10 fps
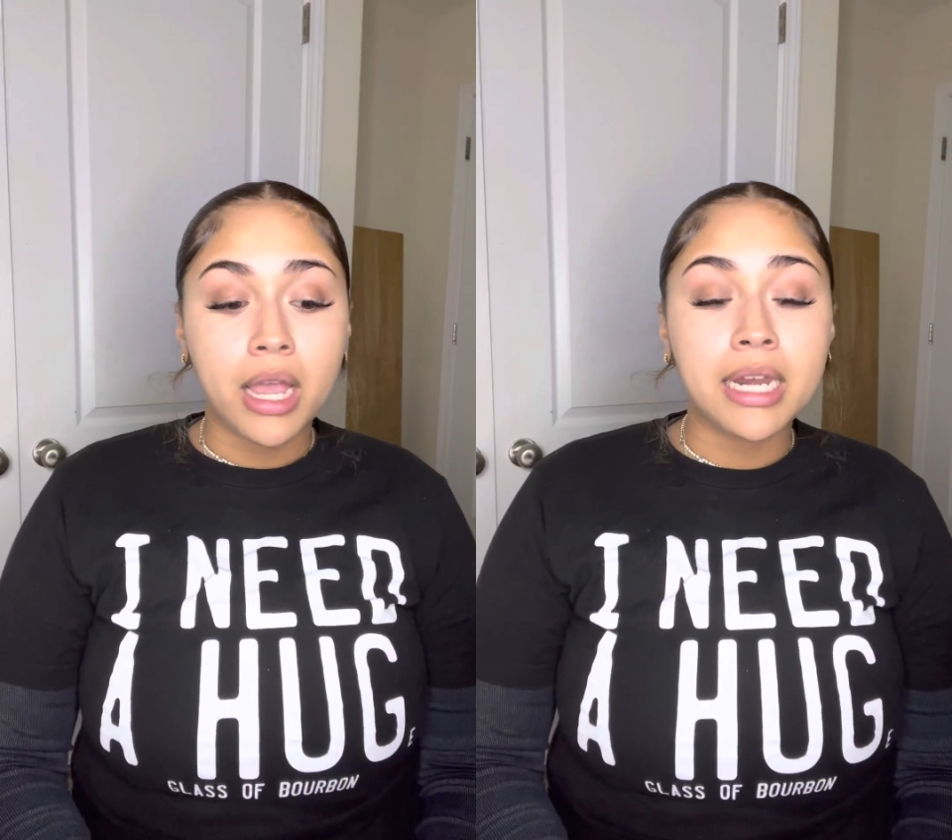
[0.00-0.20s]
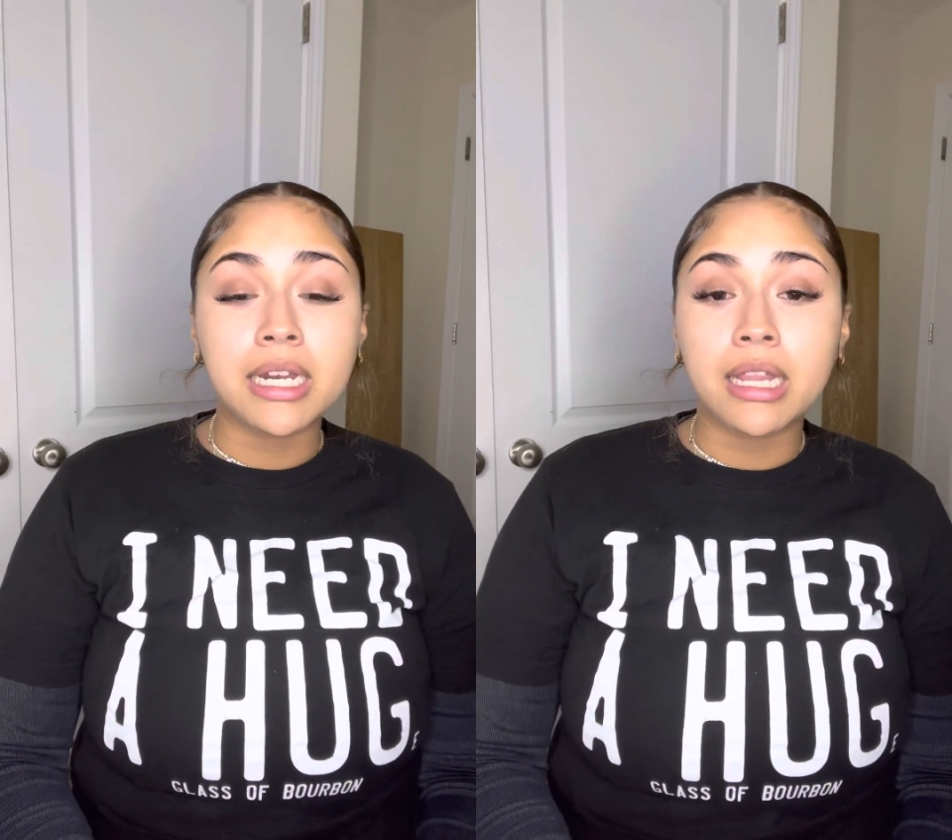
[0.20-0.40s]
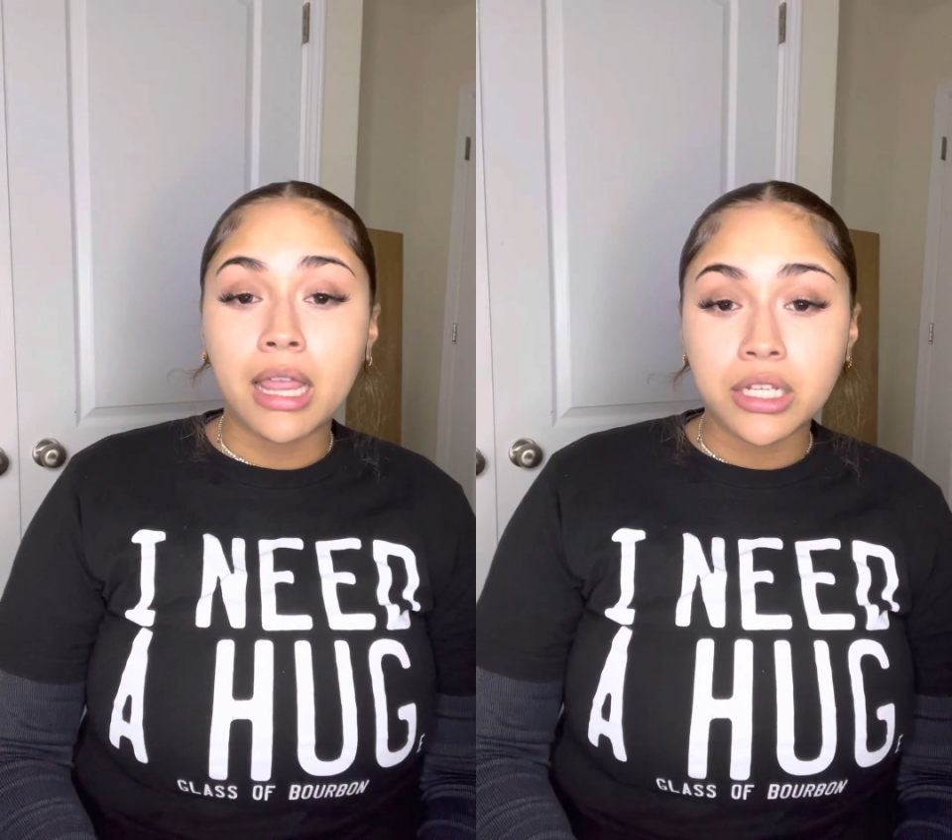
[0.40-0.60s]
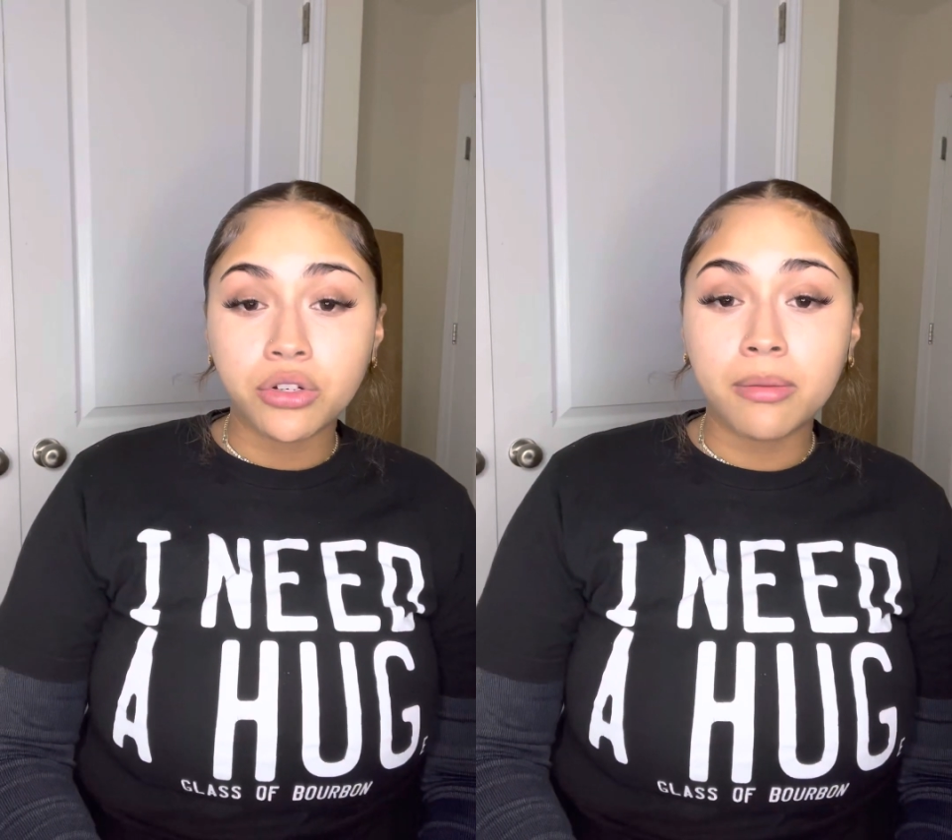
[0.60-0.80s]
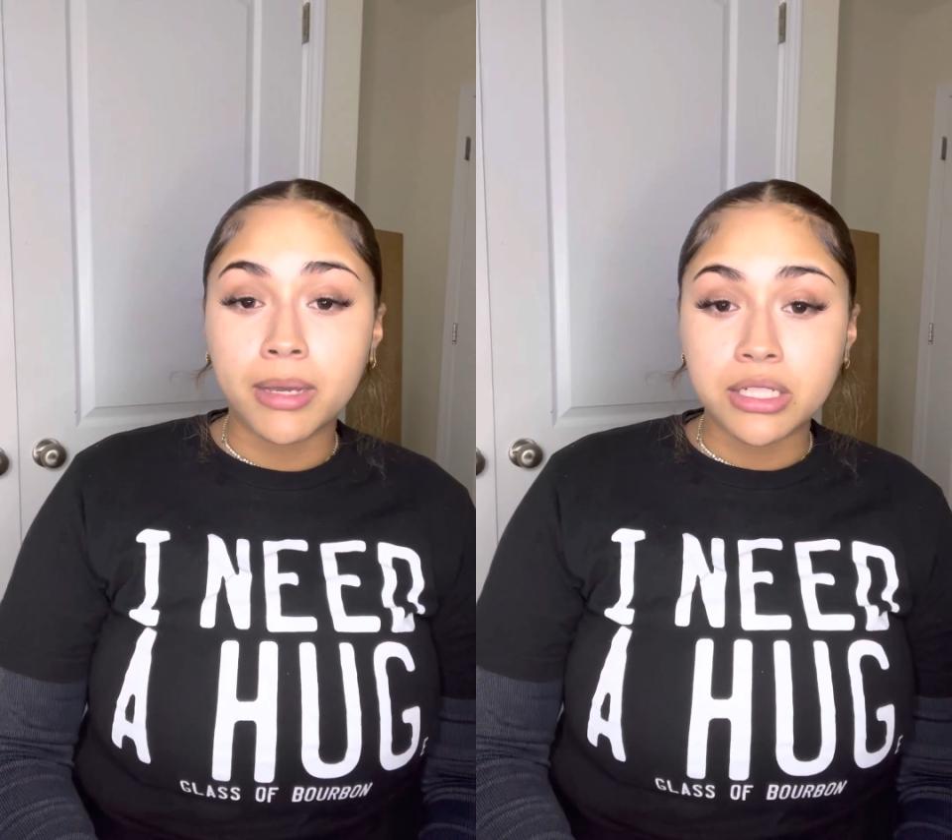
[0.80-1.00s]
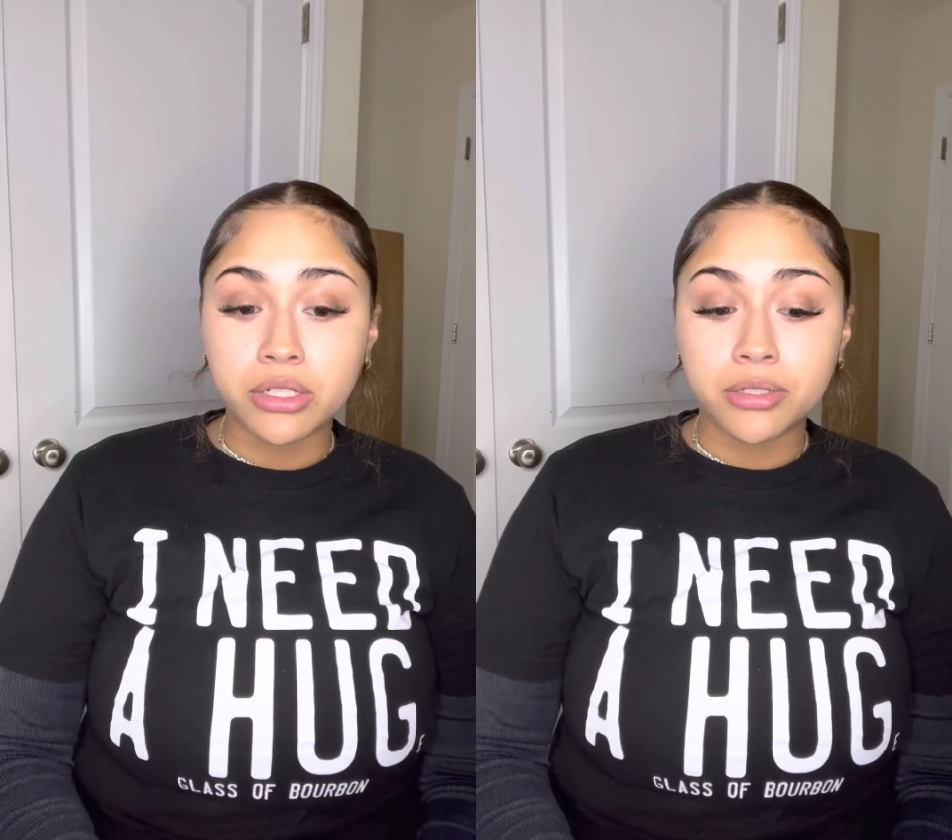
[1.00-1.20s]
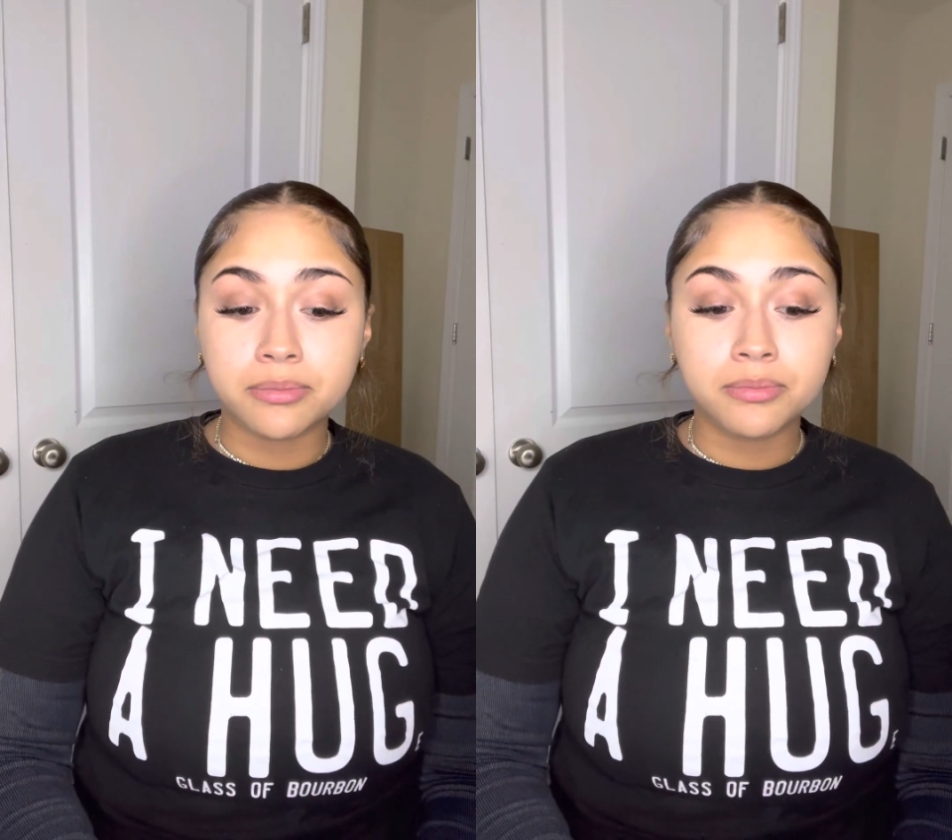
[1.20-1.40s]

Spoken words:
and an electric mixer.